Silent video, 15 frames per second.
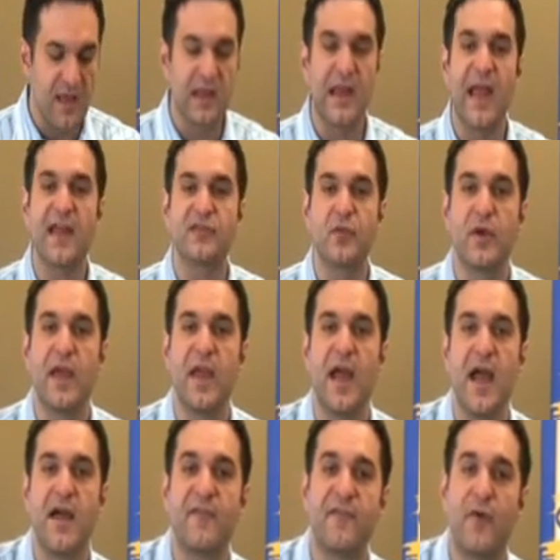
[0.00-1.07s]
Last one I
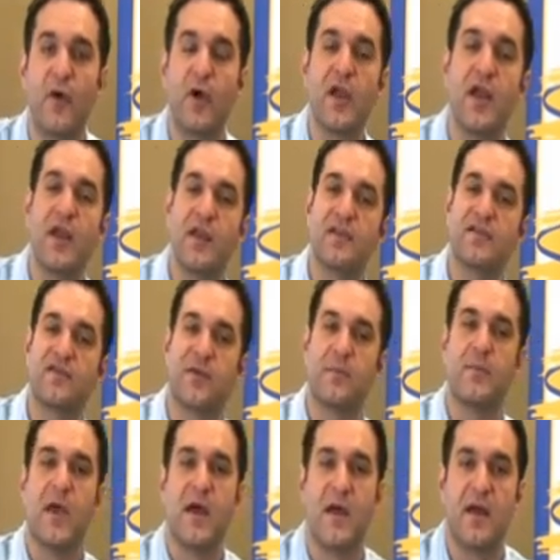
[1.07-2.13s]
have for you is
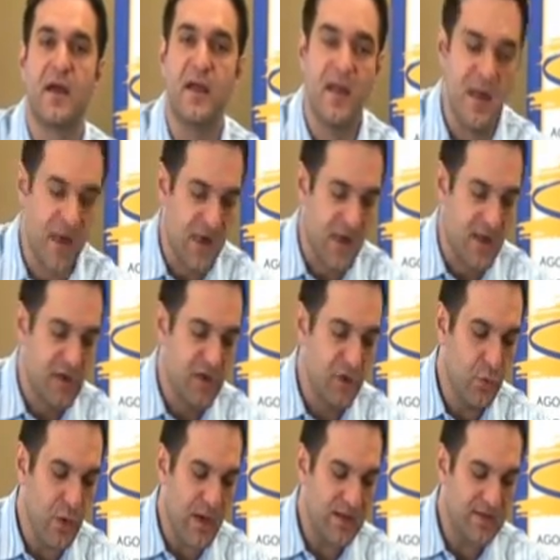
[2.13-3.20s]
from the
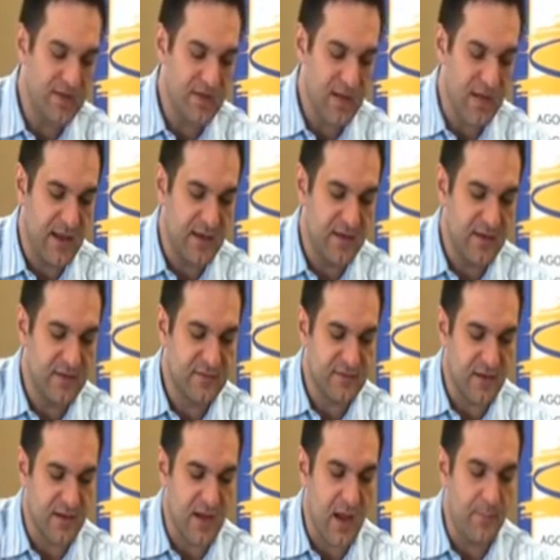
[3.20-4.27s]
U.S., and it's
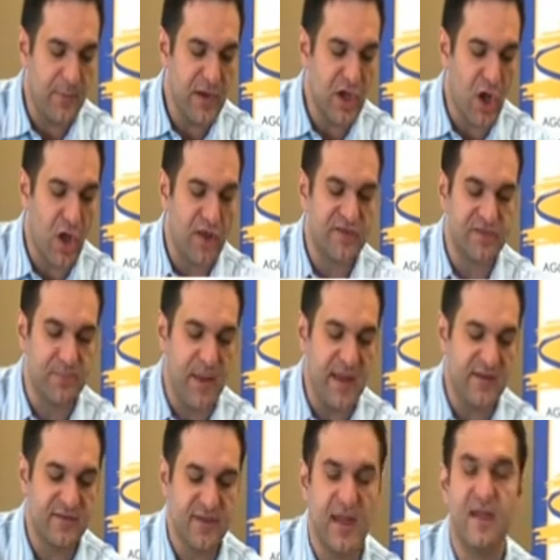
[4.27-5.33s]
a company called
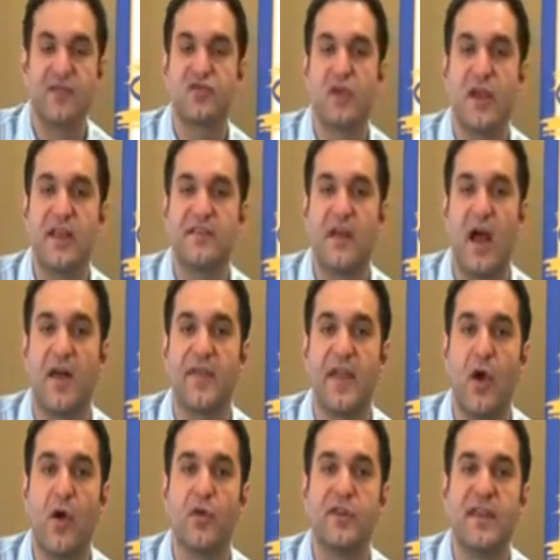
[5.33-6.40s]
SpaceDev, trades on the
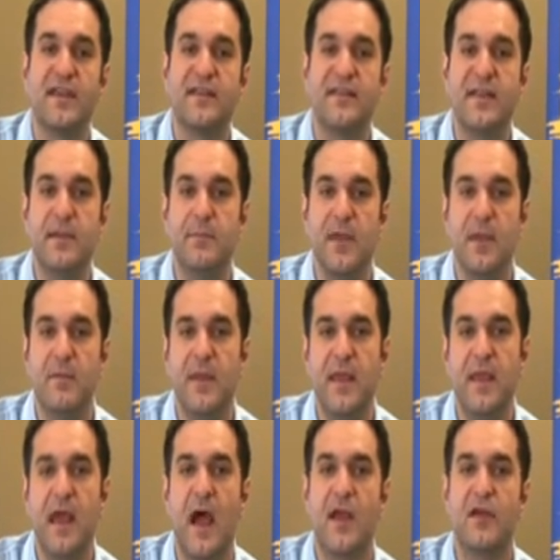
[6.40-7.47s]
OTC
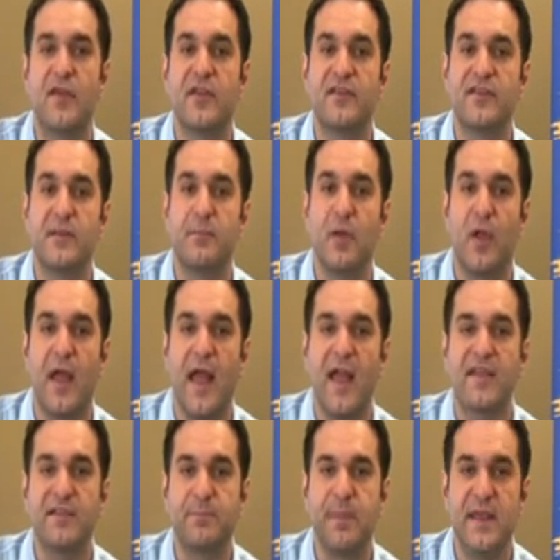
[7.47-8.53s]
BB under the symbol
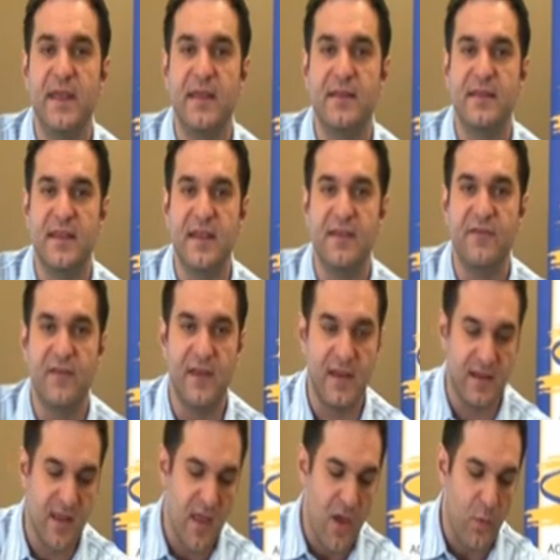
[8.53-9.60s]

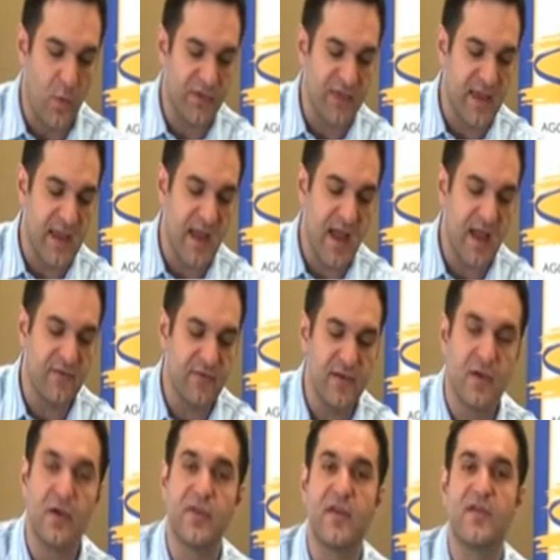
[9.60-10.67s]
SPDV. What they have
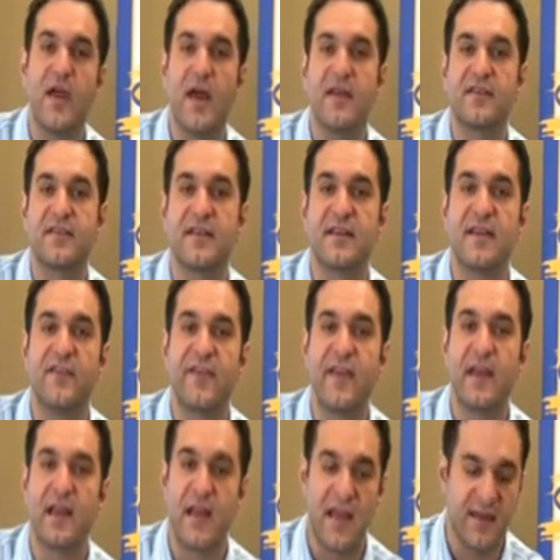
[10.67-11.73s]
here, they've got a
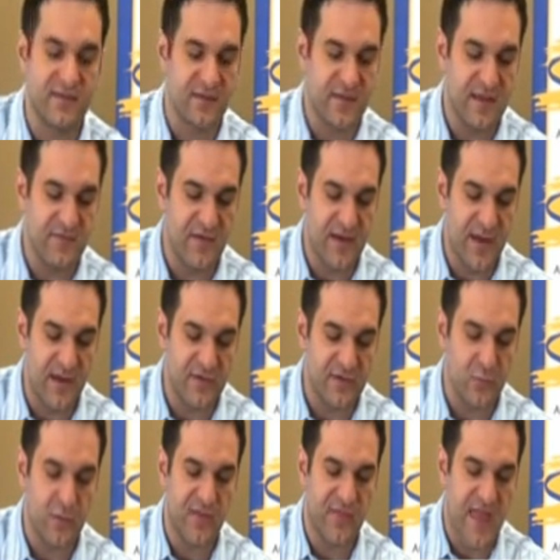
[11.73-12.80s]
significant alliance that they've
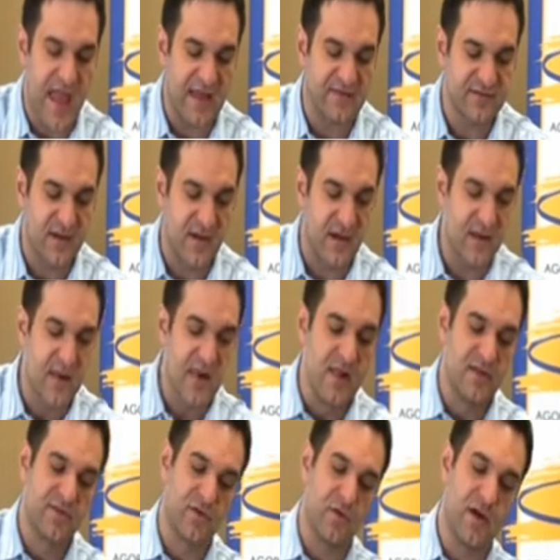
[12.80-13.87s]
announced with NASA.
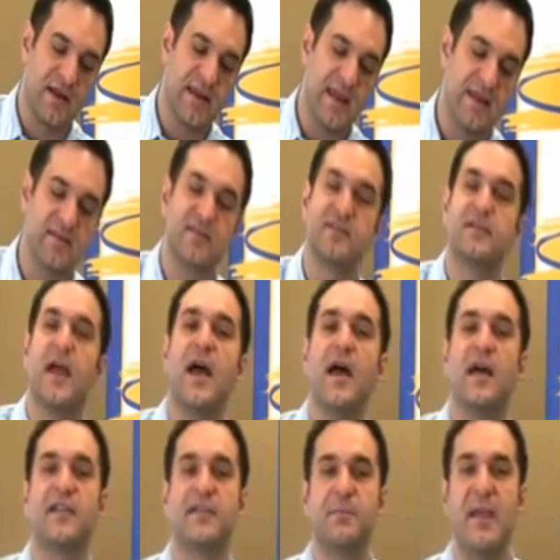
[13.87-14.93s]
So again,
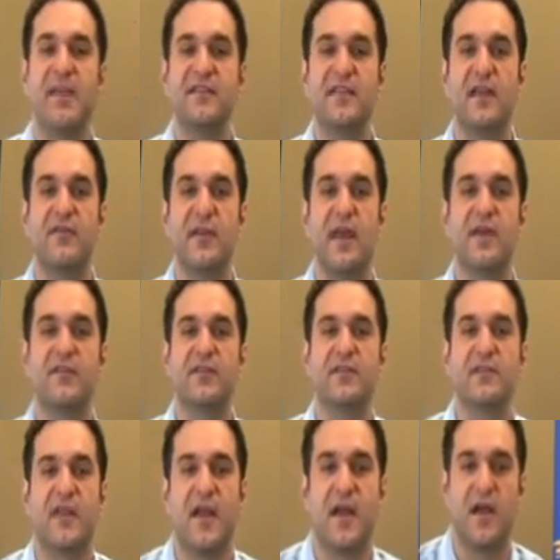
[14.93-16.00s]
SpaceDev
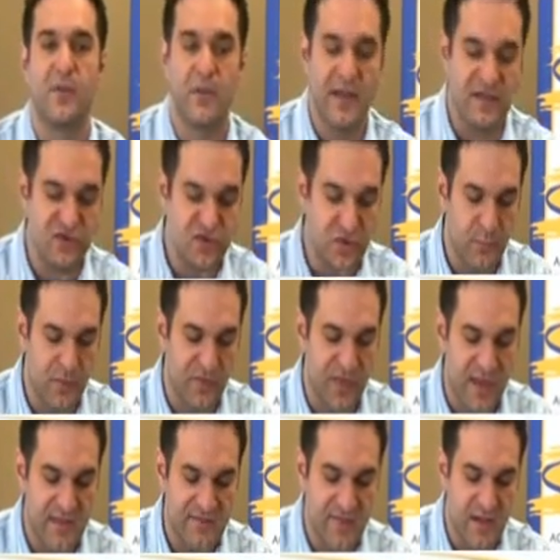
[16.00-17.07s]
announces a relationship with
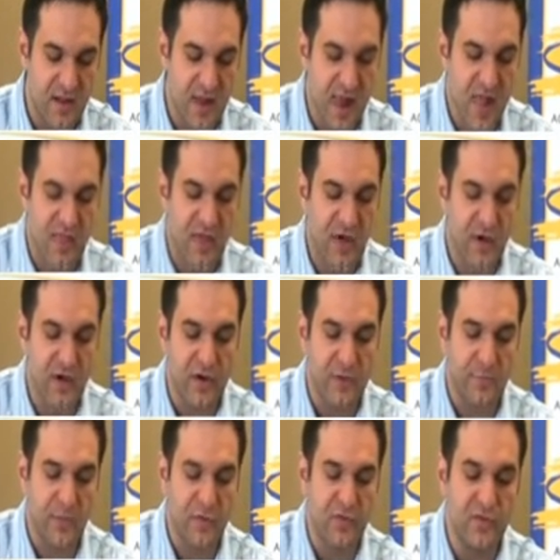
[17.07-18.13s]
NASA. They're going
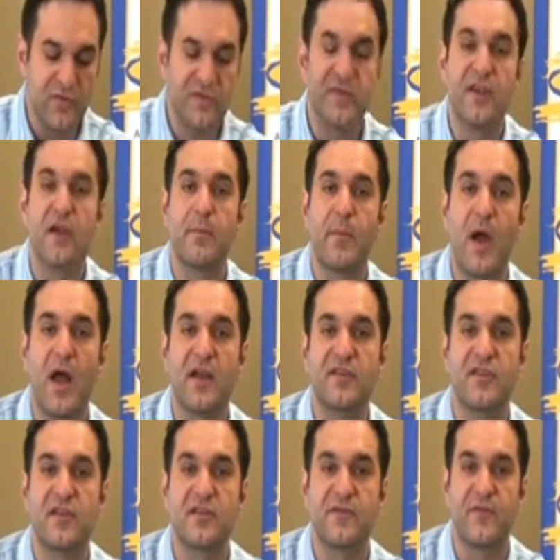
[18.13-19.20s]
to produce
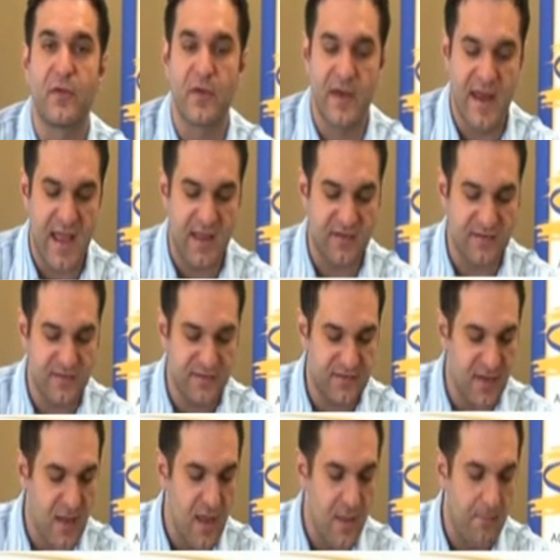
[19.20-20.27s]
gearboxes for
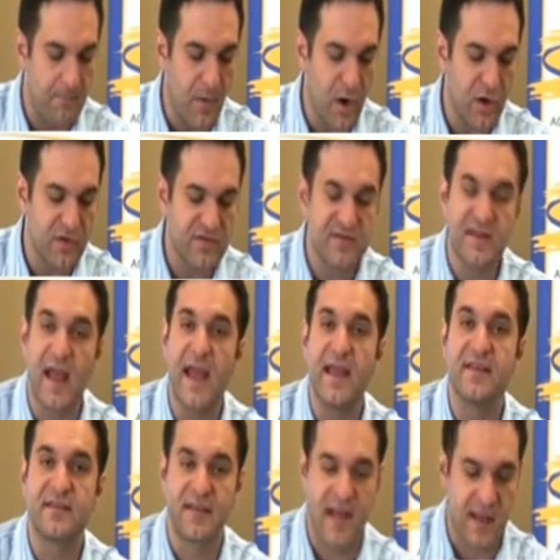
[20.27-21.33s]
NASA's Mars
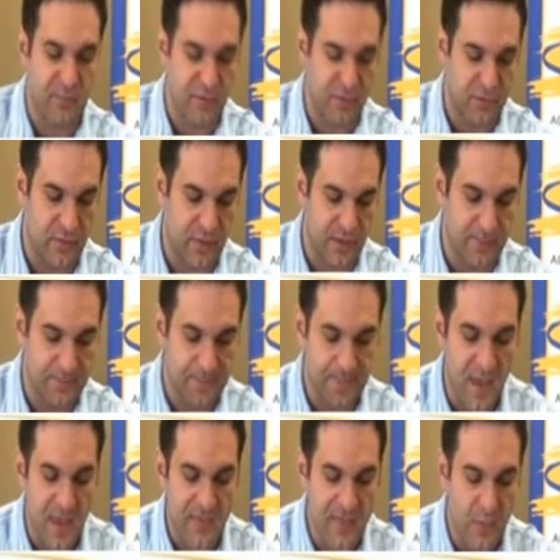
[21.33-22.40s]
Science Laboratory.
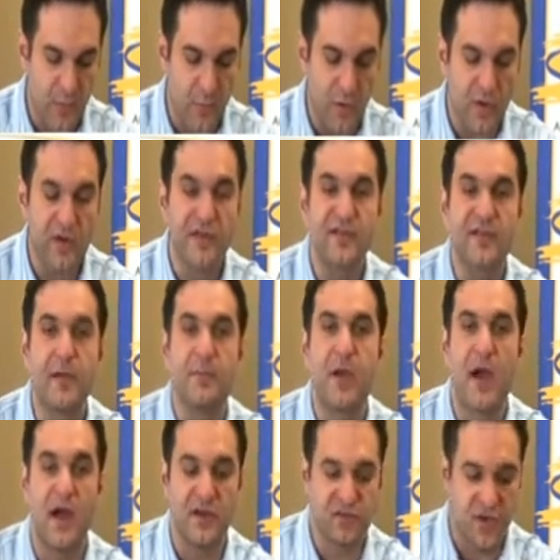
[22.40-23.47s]
They were awarded a
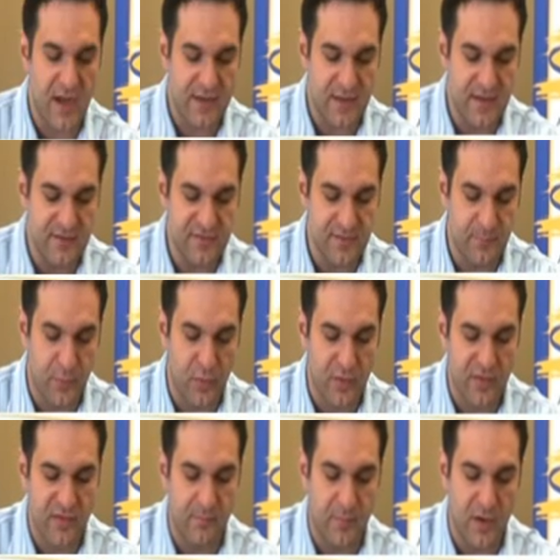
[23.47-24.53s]
subcontract in
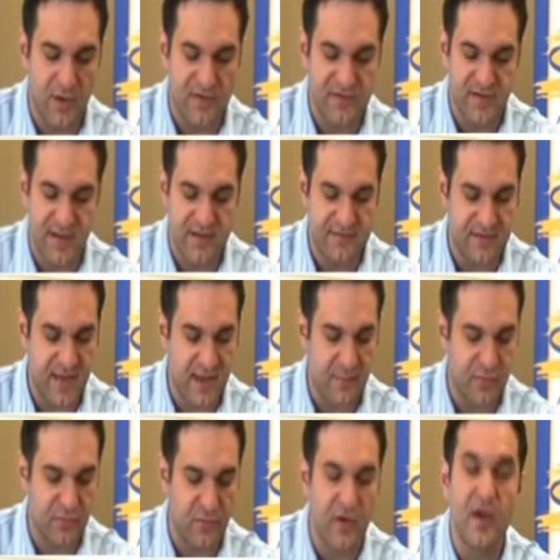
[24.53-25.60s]
support of the Mars Science
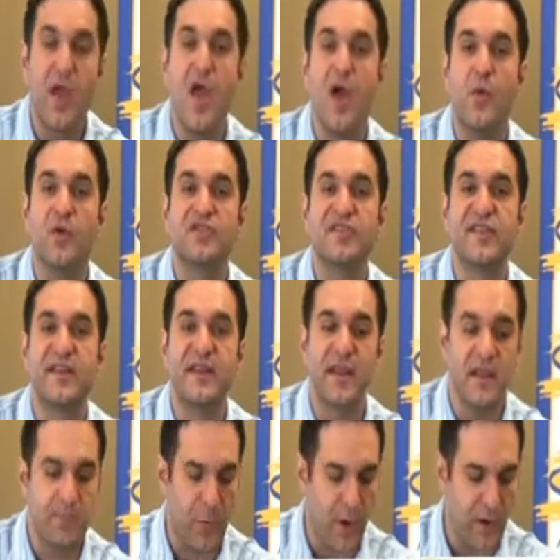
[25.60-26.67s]
Laboratory, which is a
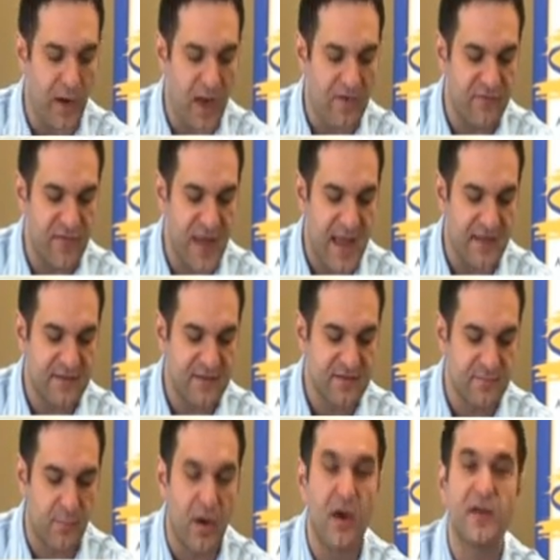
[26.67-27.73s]
key part of
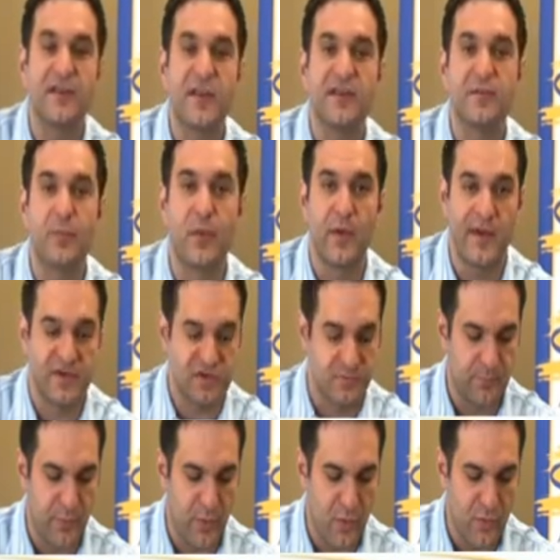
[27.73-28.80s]
NASA's Mars
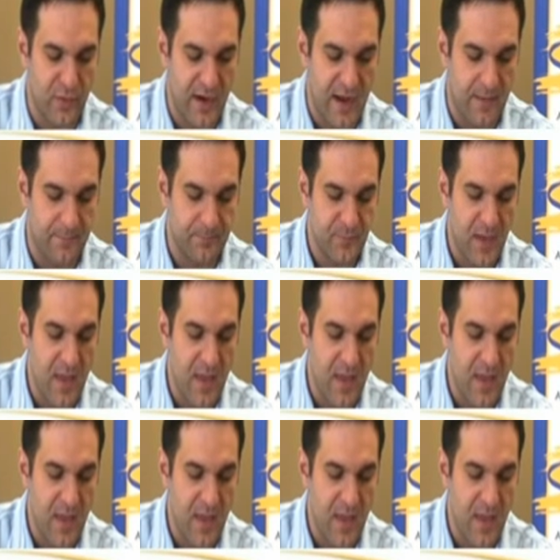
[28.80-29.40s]
exploration program.